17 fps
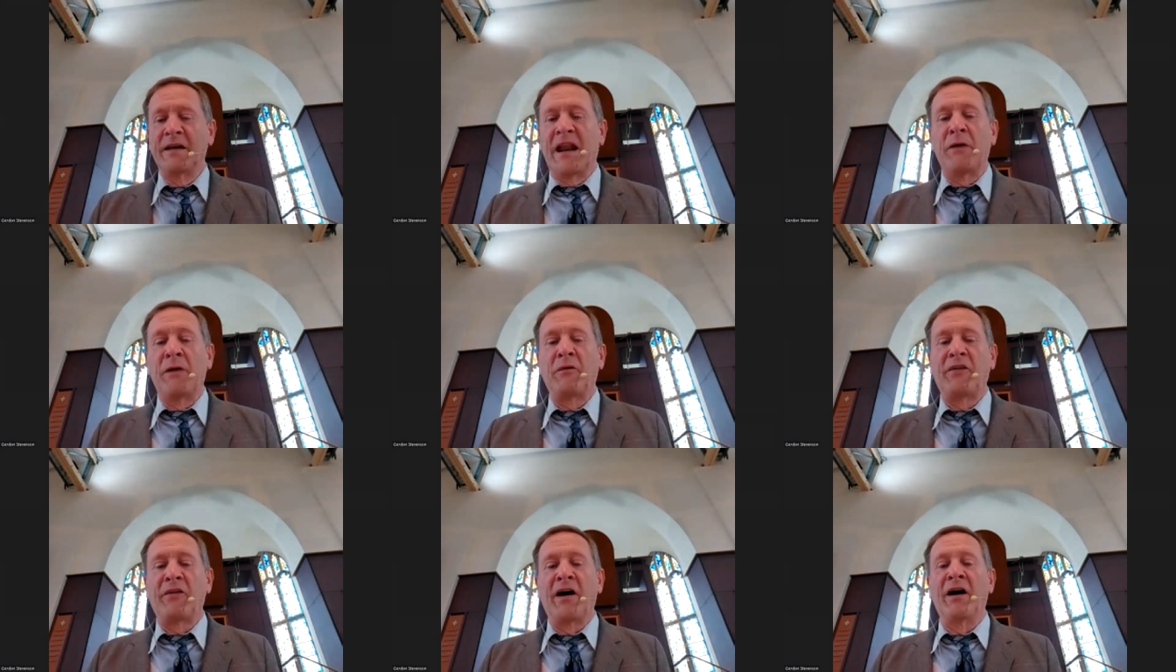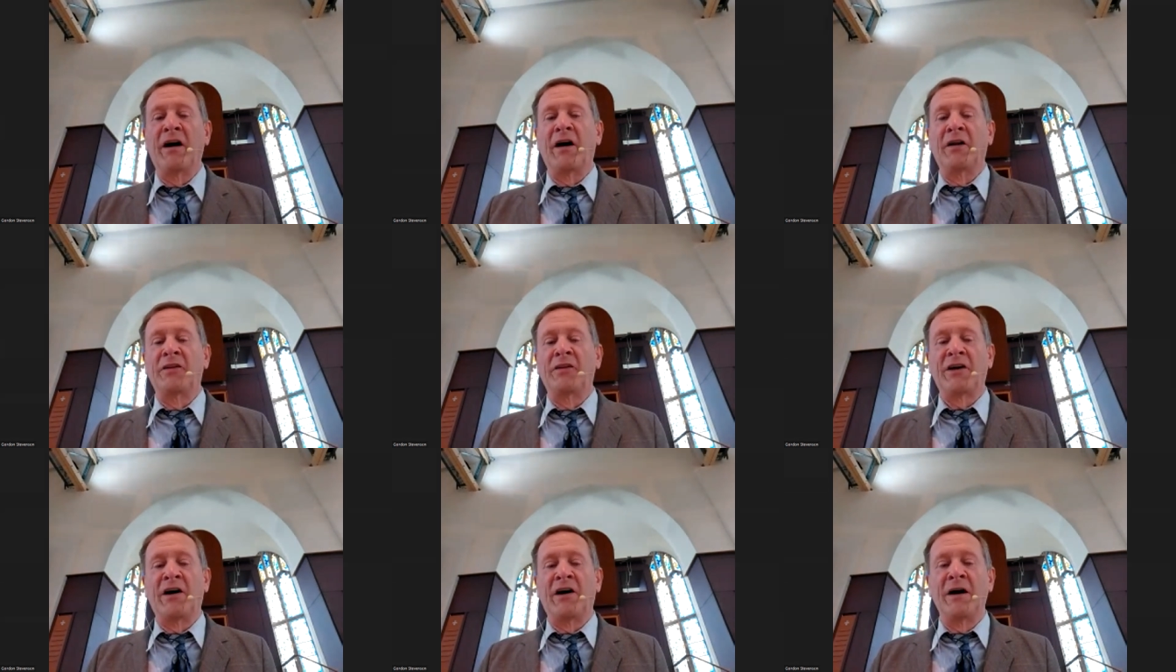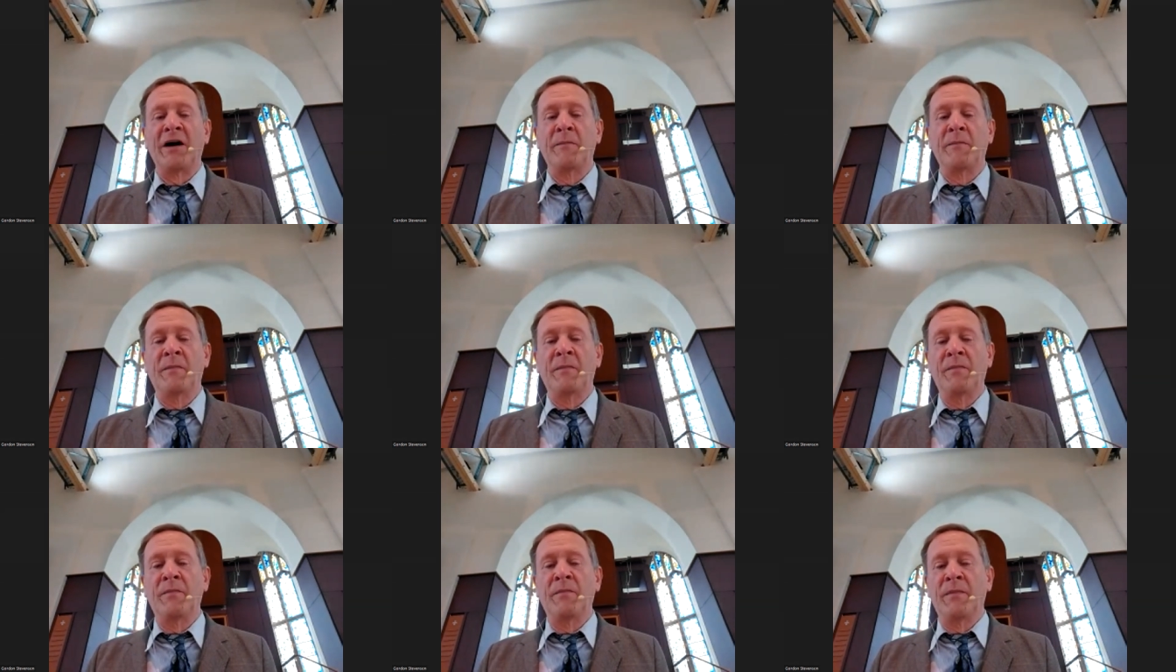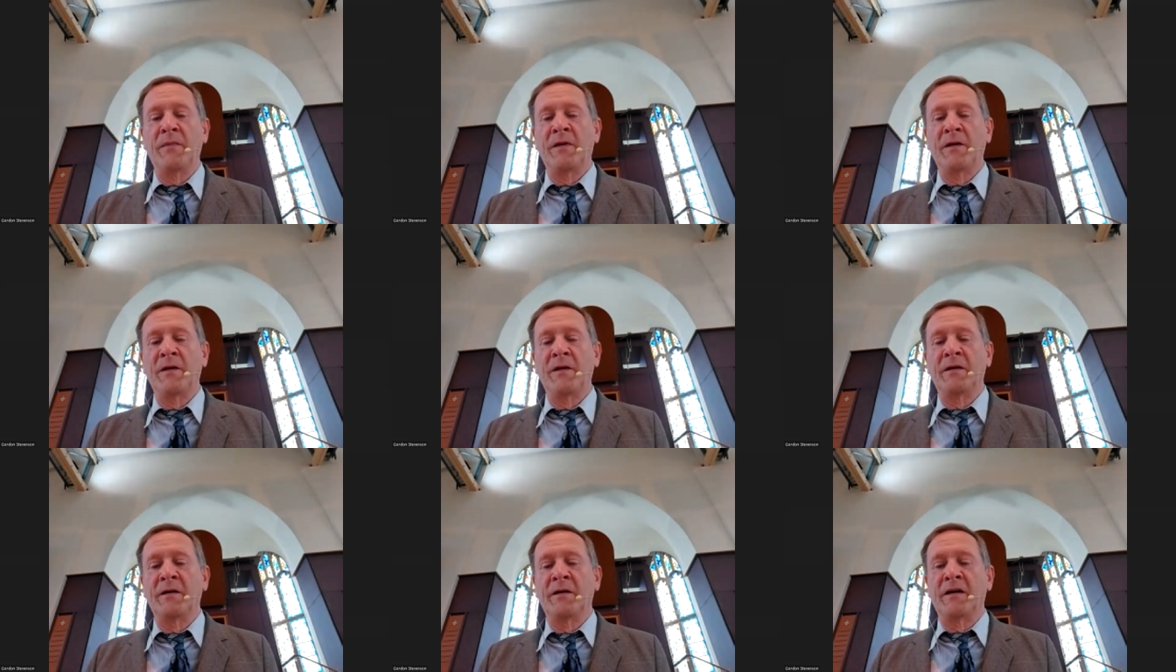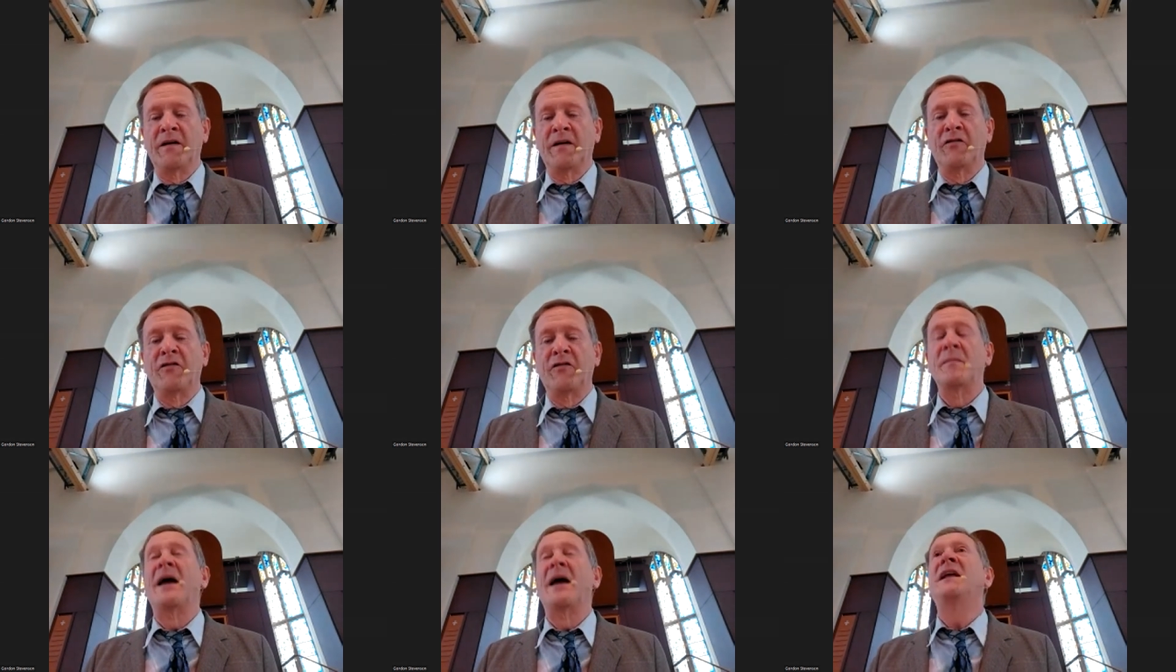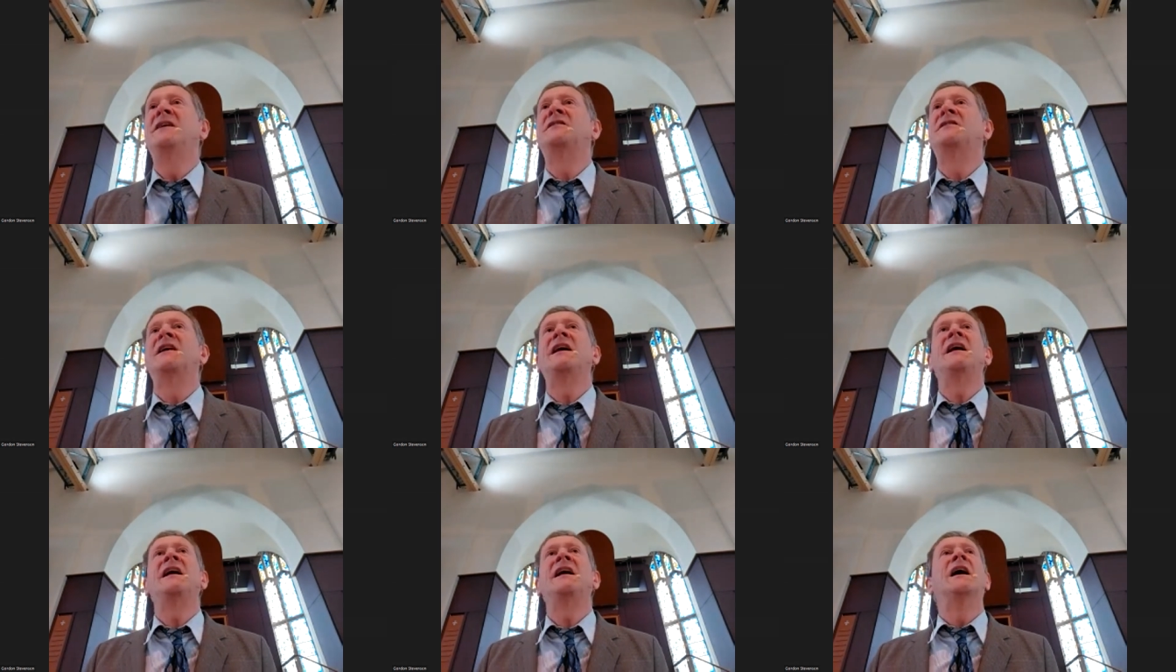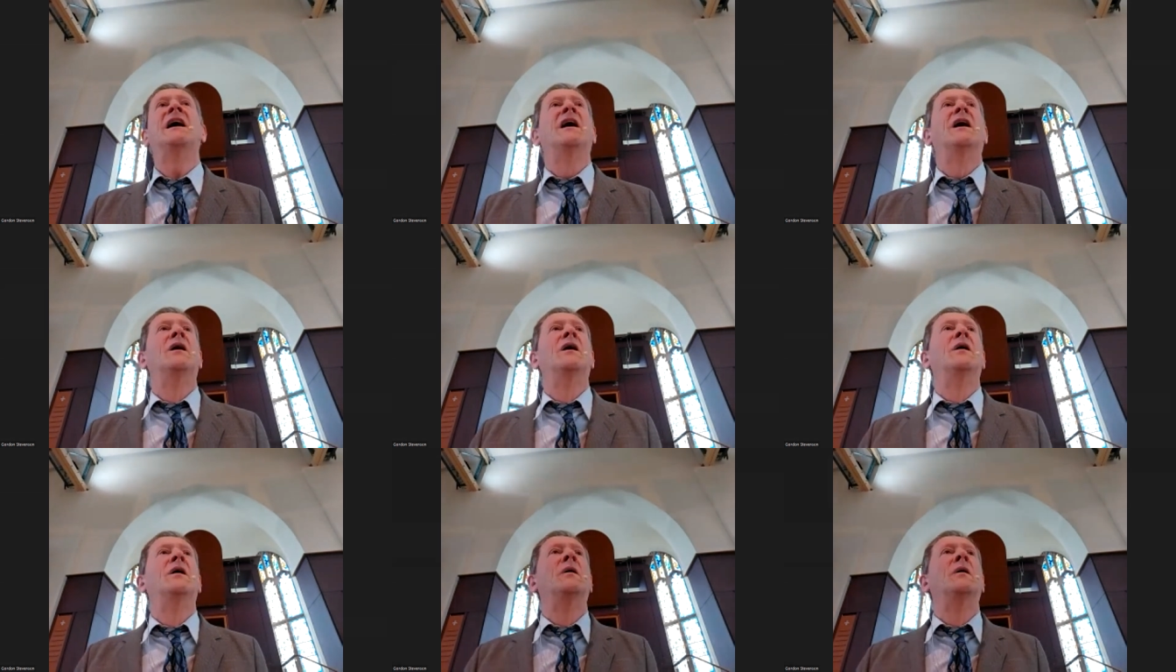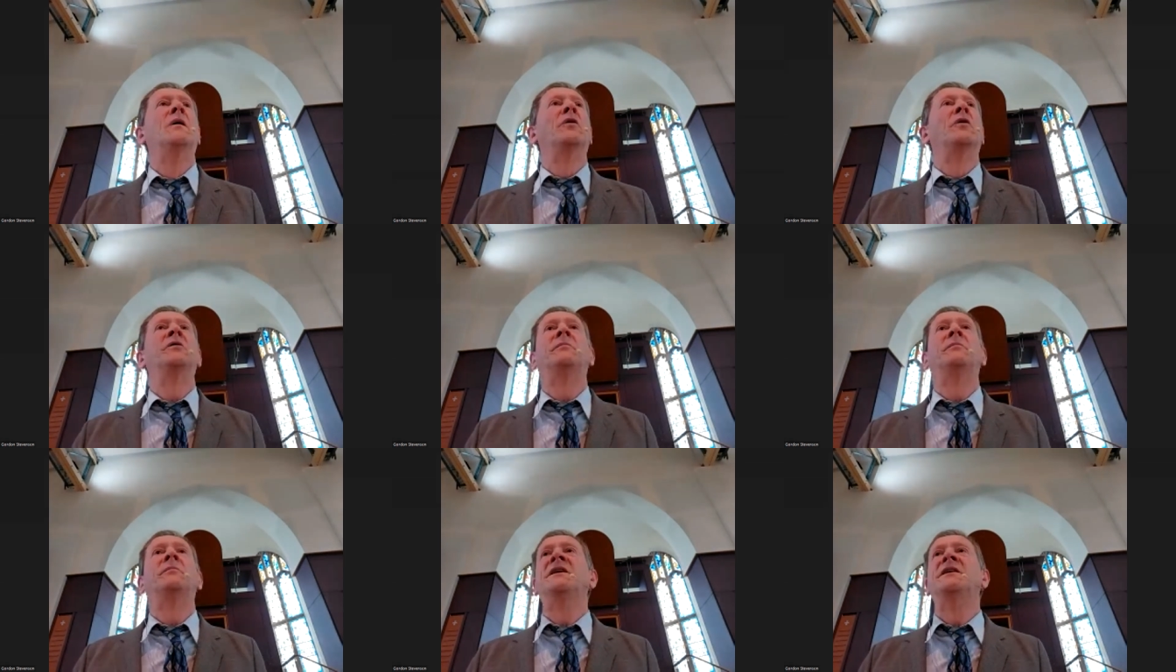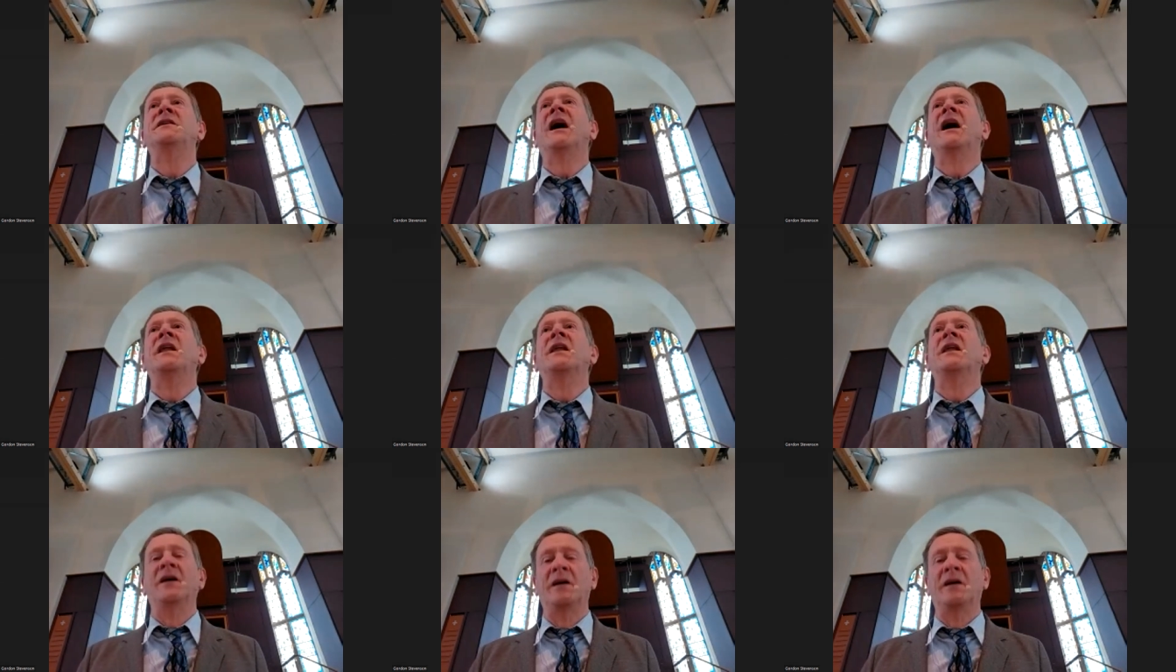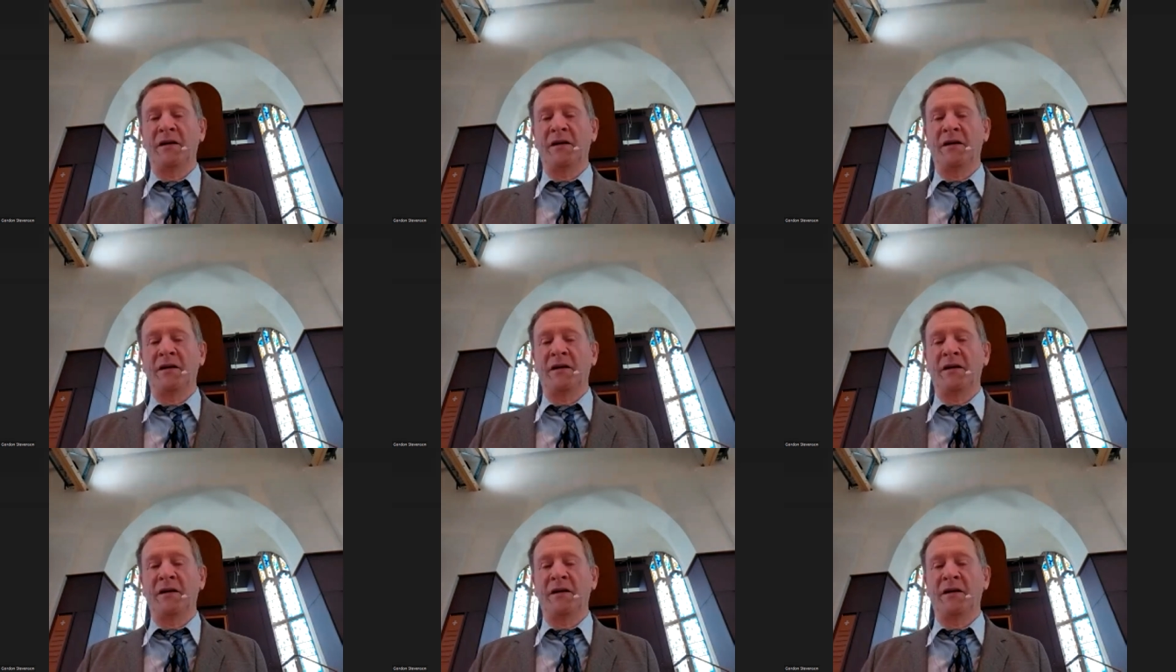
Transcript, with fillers: And it was a hard time for many to hear what had been done